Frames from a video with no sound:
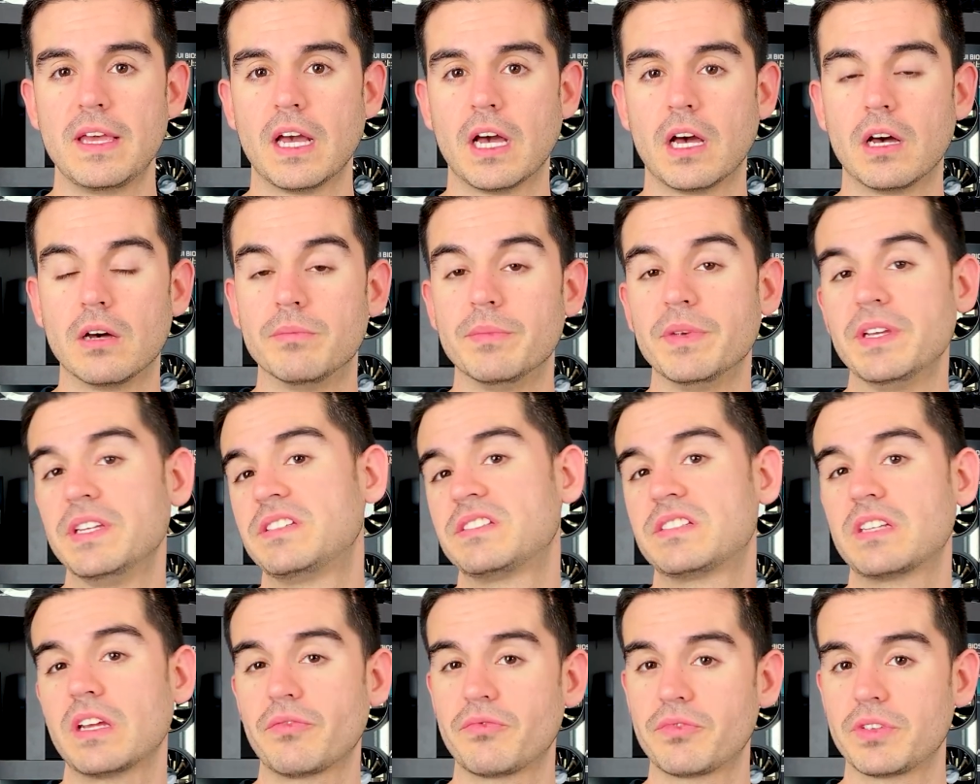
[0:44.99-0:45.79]
Um,
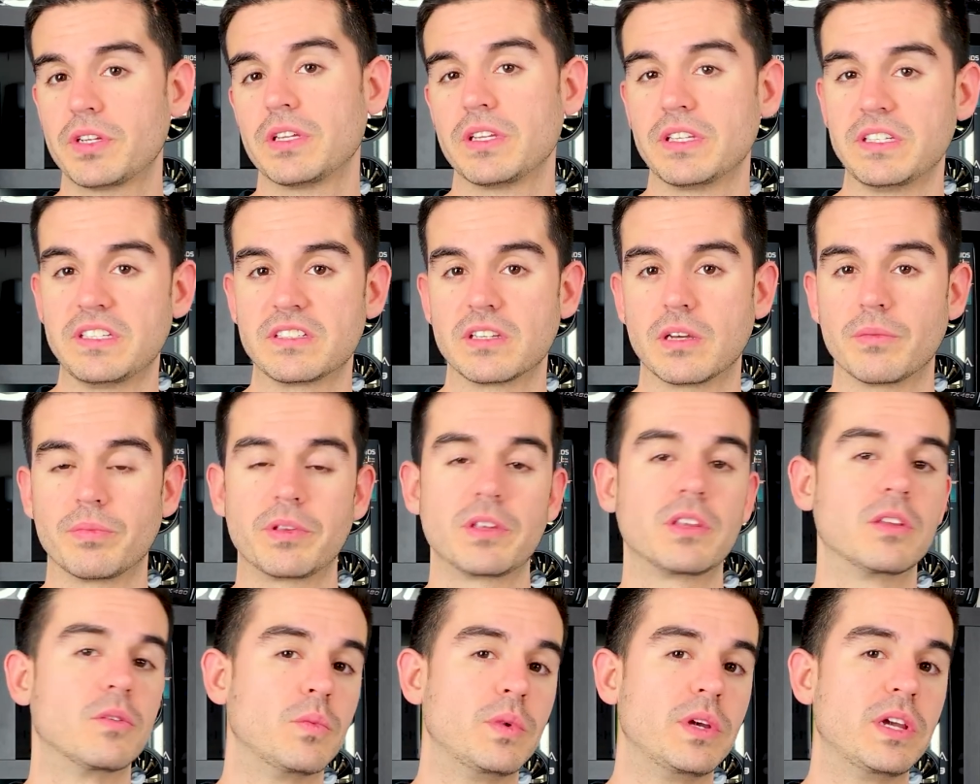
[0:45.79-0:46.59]
it's definitely
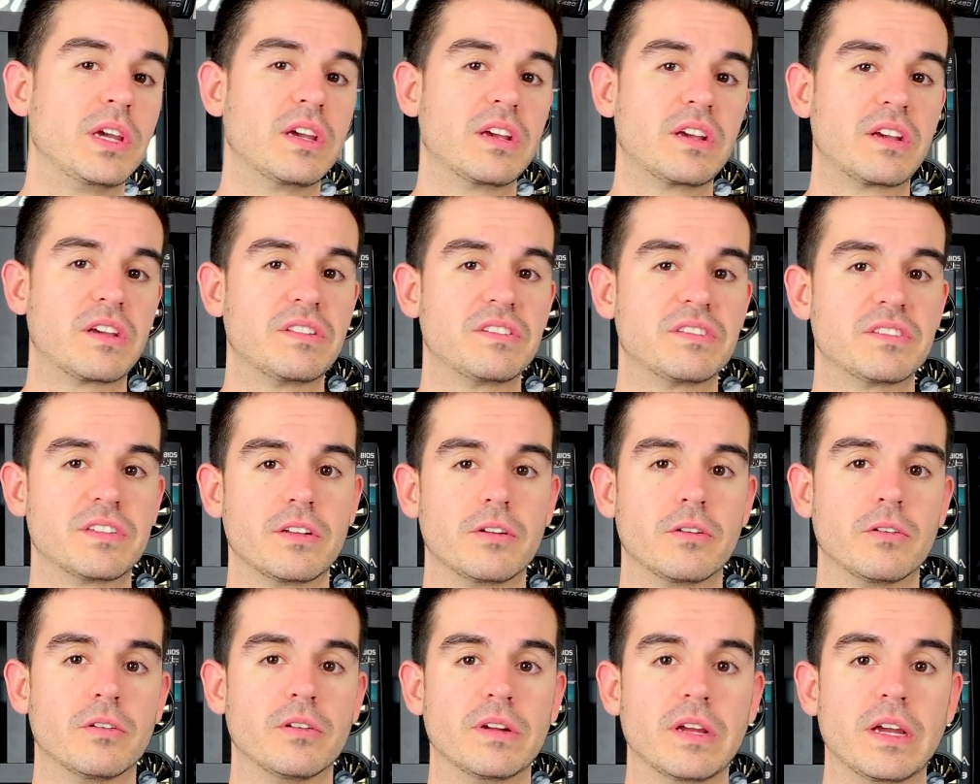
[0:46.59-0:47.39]
something that we can
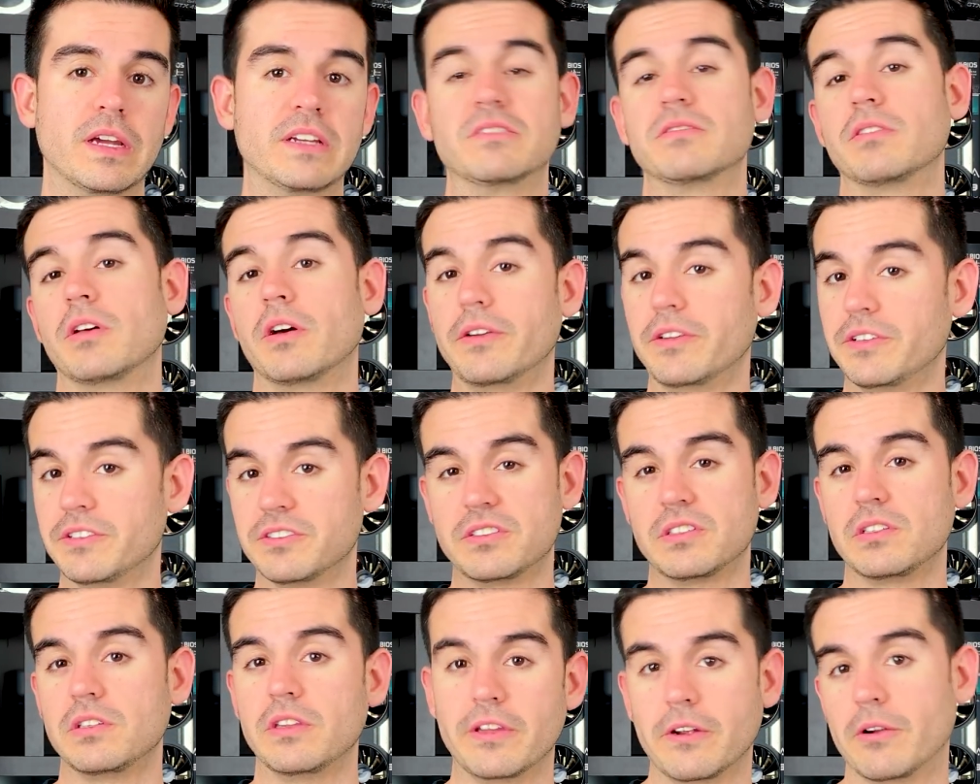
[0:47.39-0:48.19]
consider as long
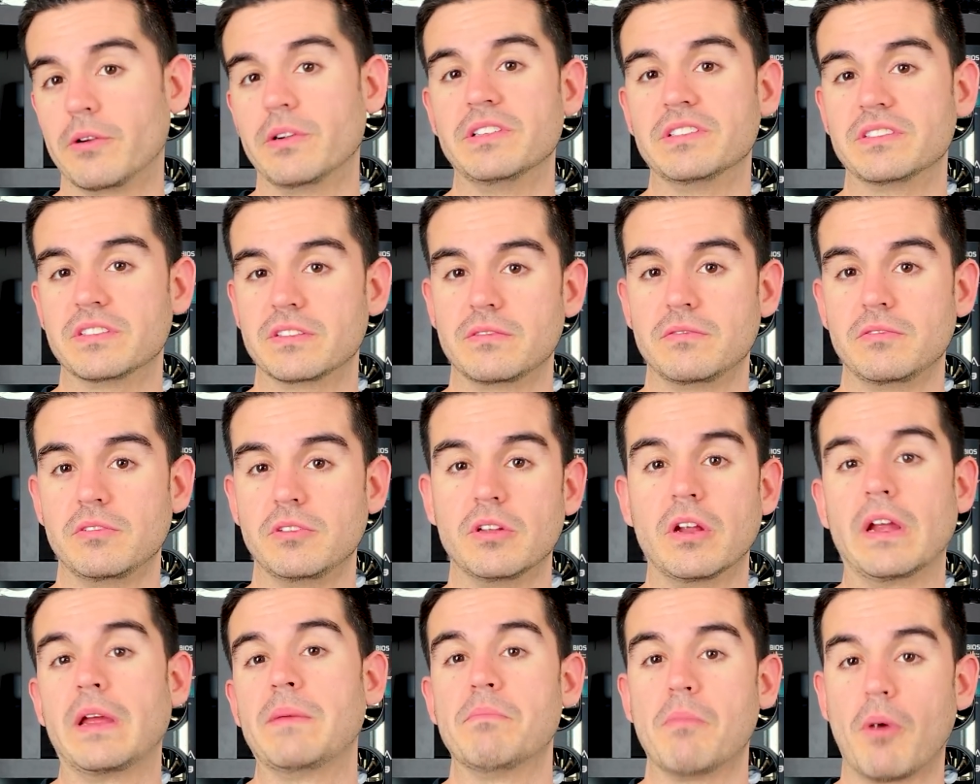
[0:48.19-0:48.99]
as there is
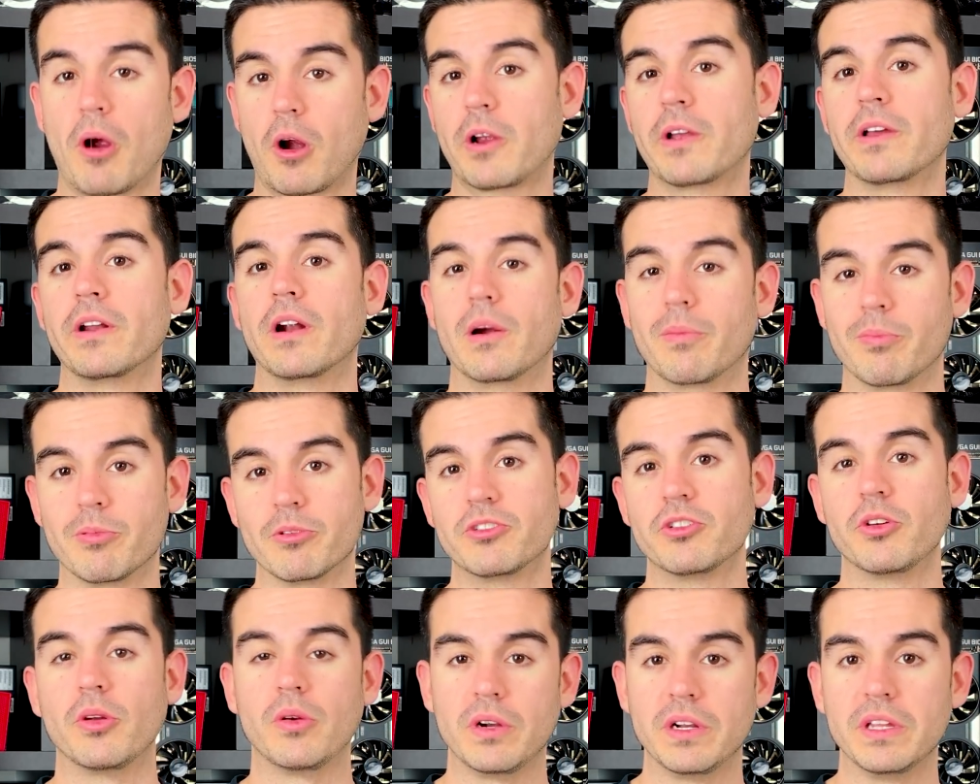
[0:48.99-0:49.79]
you know, a market
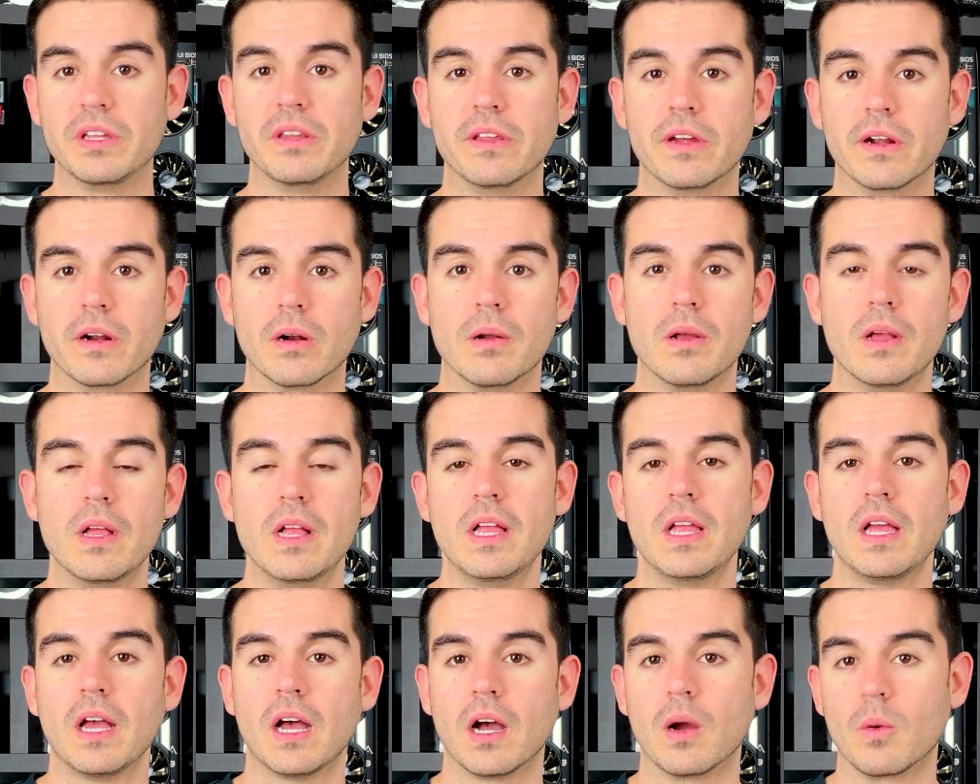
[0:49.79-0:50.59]
opportunity there
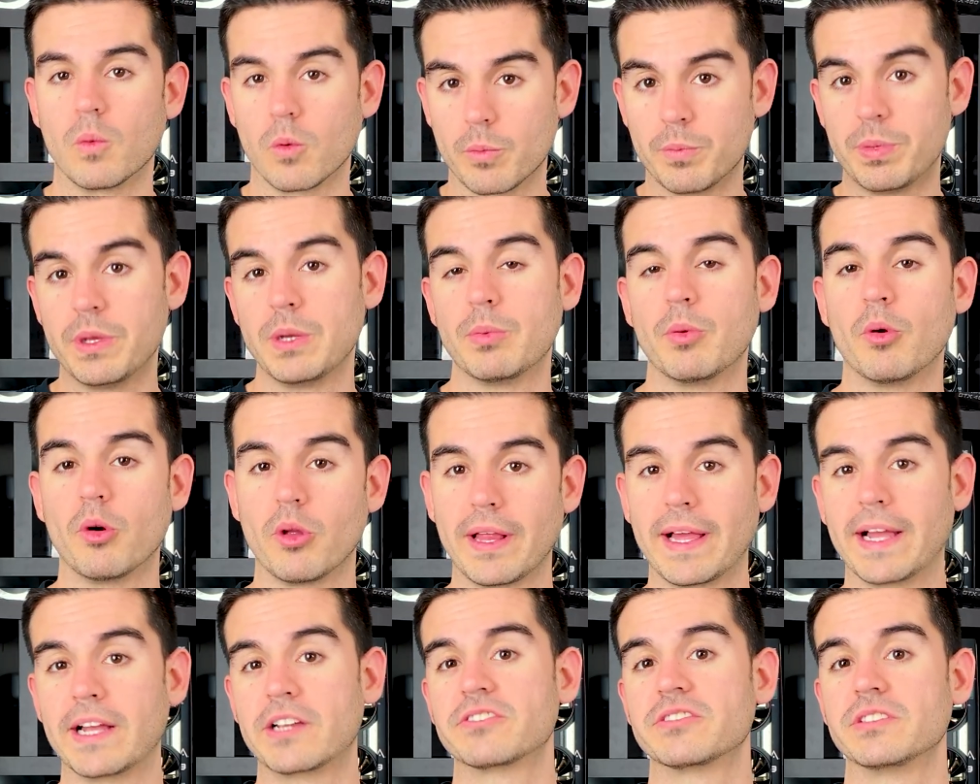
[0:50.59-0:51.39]
uh, where
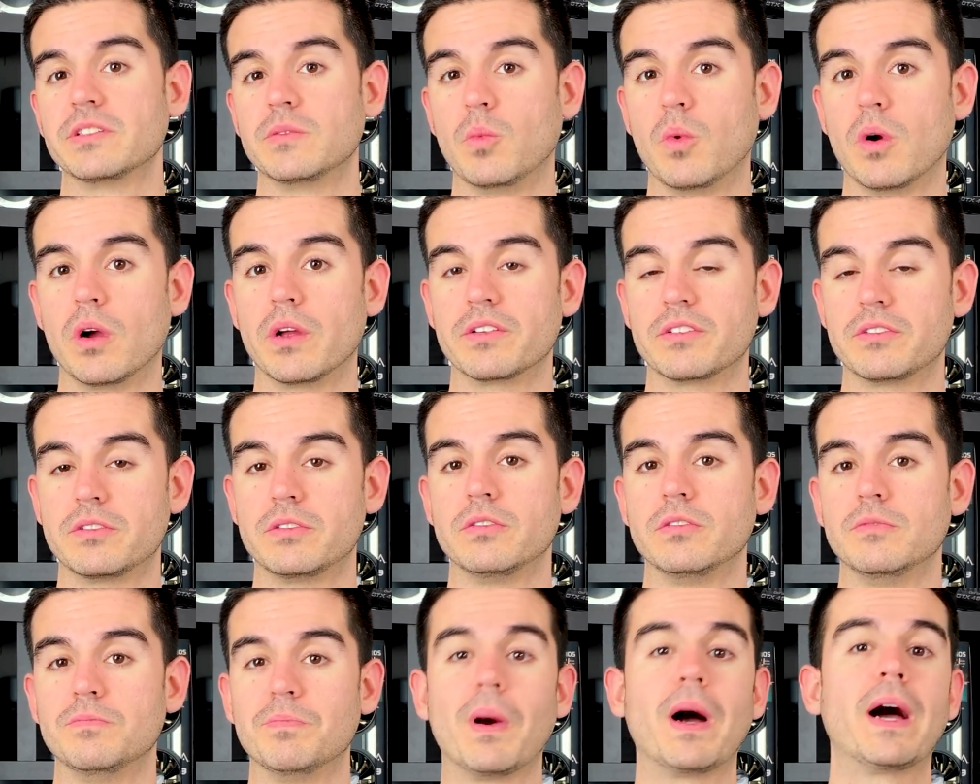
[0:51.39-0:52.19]
people actually want
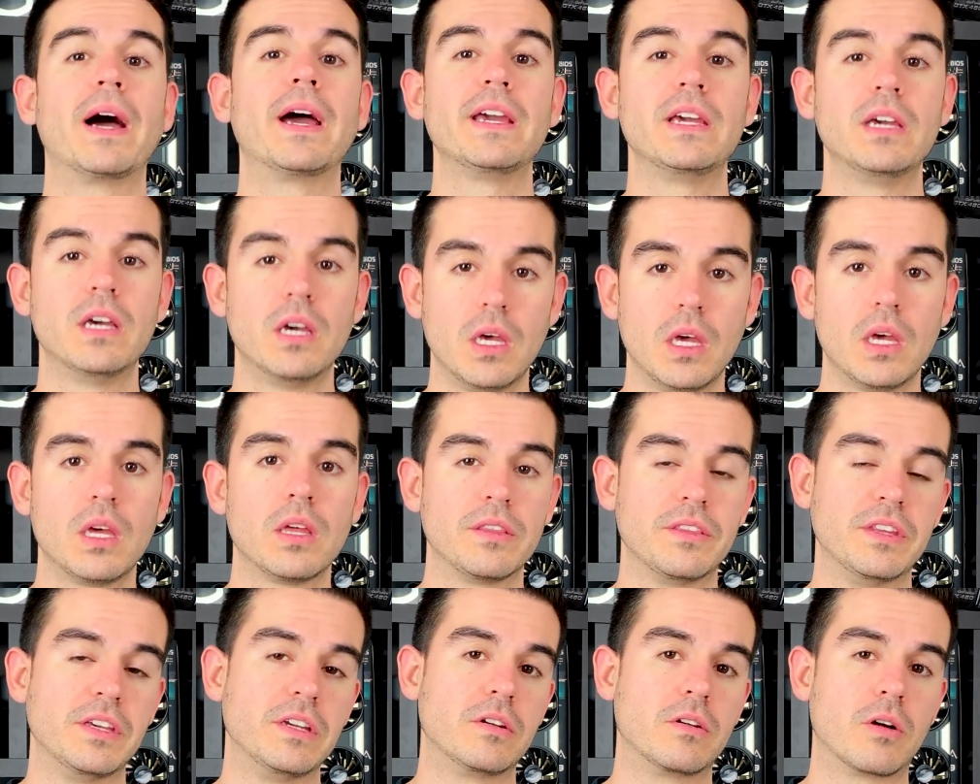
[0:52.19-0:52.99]
to buy
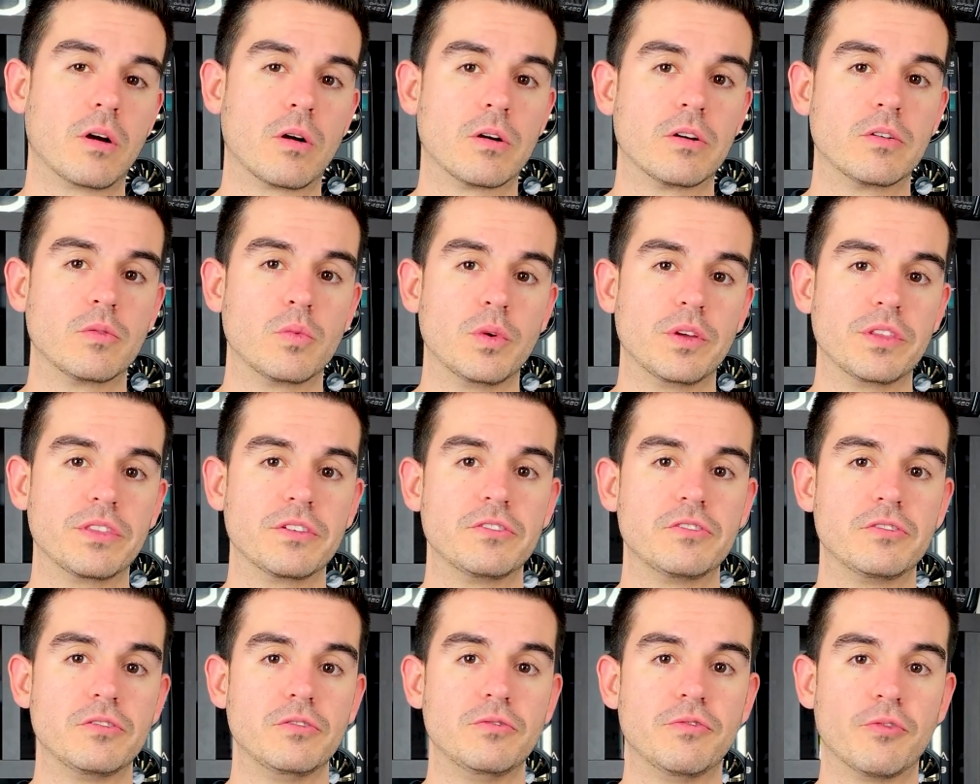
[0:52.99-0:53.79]
the card with
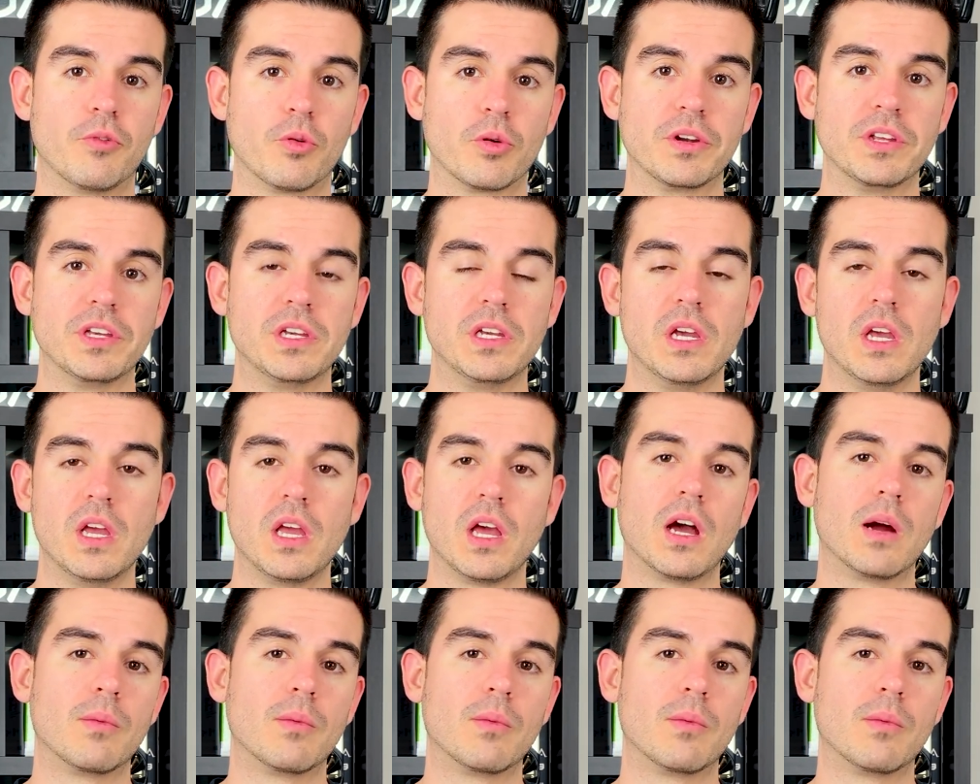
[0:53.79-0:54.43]
the 240.